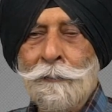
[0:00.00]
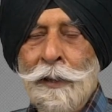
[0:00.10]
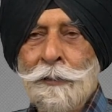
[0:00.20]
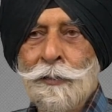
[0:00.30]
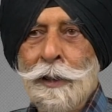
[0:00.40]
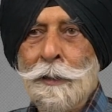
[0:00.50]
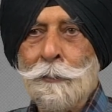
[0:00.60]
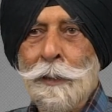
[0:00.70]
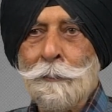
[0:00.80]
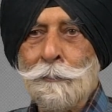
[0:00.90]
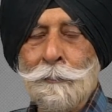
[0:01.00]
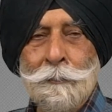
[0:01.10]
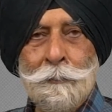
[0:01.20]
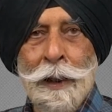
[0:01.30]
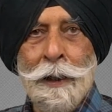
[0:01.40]
Eventually,
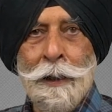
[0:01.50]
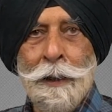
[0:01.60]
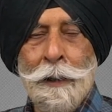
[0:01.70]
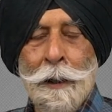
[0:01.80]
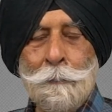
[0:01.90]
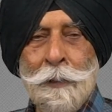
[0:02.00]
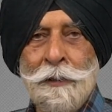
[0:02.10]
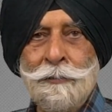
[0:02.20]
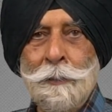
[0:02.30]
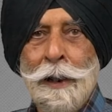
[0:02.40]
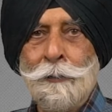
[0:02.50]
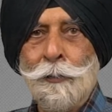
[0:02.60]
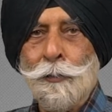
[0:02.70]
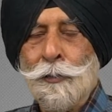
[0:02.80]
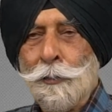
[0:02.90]
when I briefed my
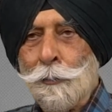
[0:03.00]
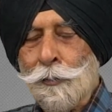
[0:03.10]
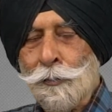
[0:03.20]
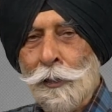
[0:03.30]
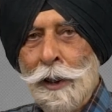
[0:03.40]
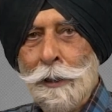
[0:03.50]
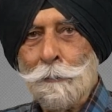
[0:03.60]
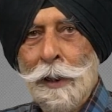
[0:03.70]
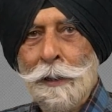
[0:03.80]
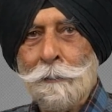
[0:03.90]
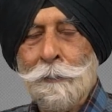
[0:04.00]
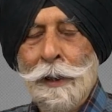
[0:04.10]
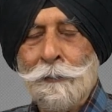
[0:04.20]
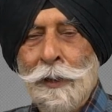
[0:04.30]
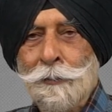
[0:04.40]
crews and was training
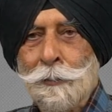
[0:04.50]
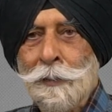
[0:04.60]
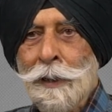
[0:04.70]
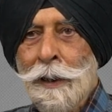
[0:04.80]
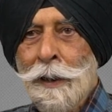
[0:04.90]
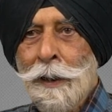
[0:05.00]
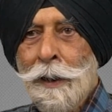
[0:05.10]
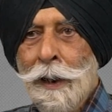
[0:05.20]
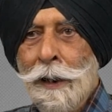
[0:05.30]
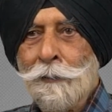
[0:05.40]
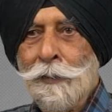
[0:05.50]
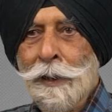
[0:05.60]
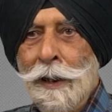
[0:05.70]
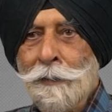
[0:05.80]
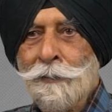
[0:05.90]
my regiment, I
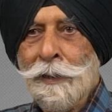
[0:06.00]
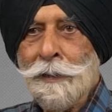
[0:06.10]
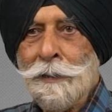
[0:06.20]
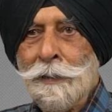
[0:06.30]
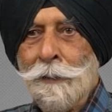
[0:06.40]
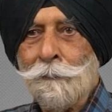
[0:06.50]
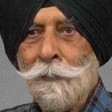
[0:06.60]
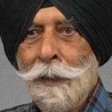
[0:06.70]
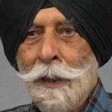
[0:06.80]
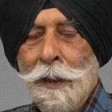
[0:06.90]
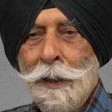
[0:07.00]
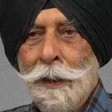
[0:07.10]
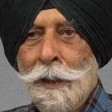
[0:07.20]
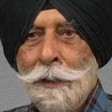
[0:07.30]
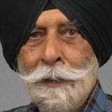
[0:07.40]
realized that
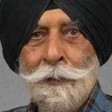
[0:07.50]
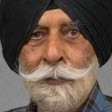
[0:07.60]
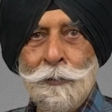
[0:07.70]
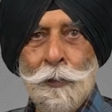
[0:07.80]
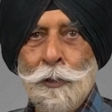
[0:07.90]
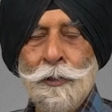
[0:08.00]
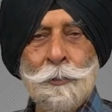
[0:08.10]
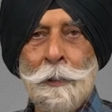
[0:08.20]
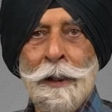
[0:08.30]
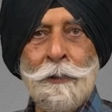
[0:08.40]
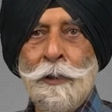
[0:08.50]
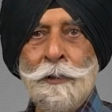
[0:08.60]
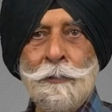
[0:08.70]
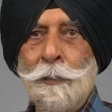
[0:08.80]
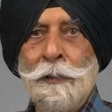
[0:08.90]
this was all
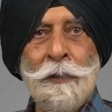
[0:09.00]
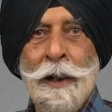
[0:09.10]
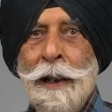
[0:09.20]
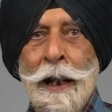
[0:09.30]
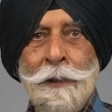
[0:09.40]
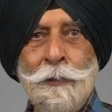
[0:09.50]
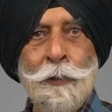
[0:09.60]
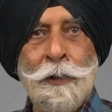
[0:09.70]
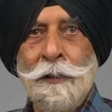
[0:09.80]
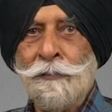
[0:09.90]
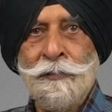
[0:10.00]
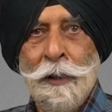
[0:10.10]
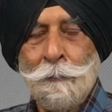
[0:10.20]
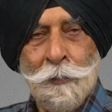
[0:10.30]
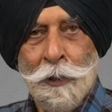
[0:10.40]
speculative. We really had no
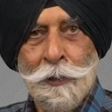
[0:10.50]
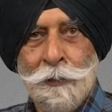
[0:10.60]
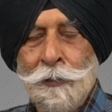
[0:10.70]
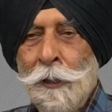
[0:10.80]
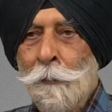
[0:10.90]
confirmed knowledge.